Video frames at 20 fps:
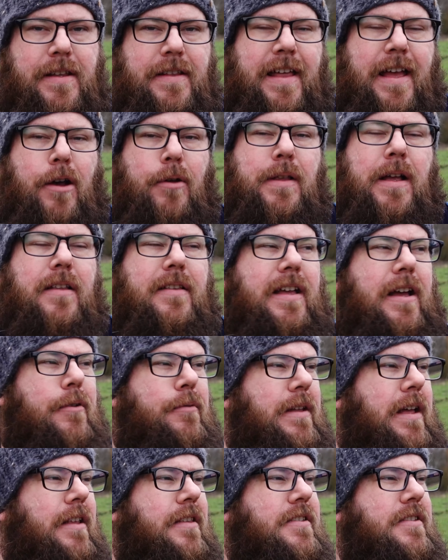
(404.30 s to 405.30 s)
nail that
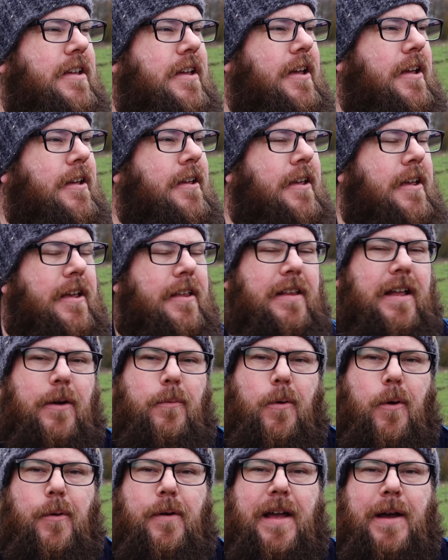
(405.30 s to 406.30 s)
down,
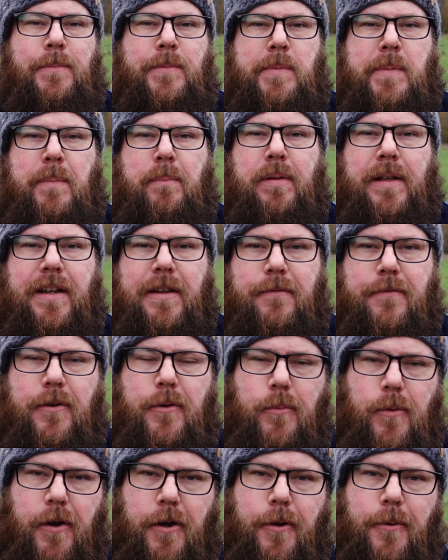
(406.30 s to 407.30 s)
that wild camp we've been planning for
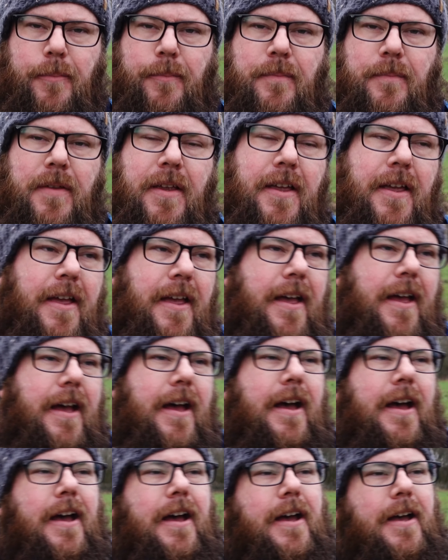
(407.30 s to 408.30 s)
a while.
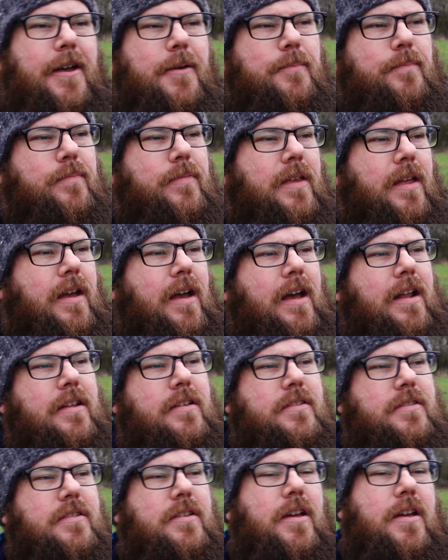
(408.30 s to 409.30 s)

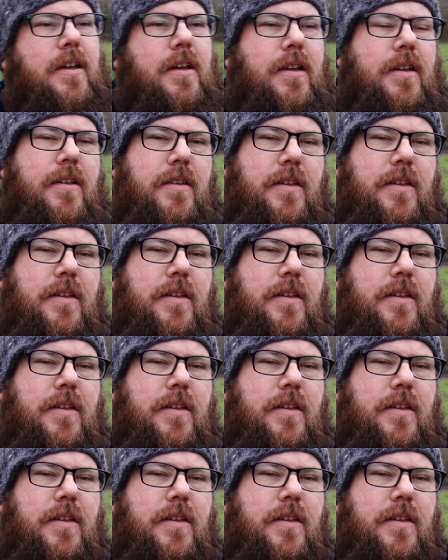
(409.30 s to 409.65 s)
Also